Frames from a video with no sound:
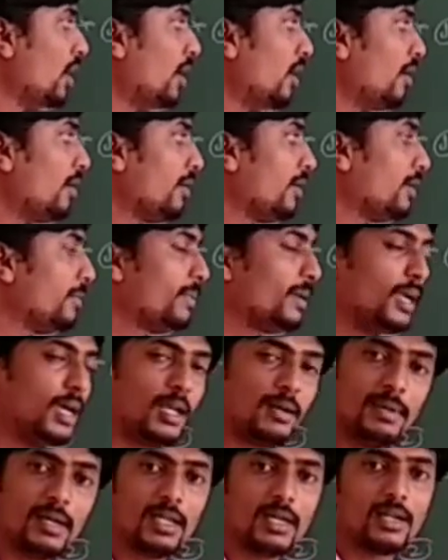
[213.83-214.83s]

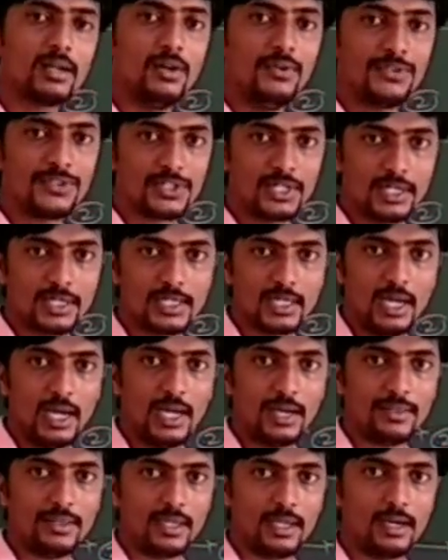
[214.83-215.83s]
arbitrary constants
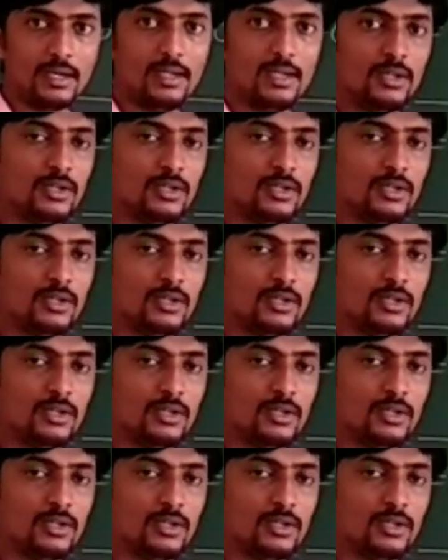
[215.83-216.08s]
are there.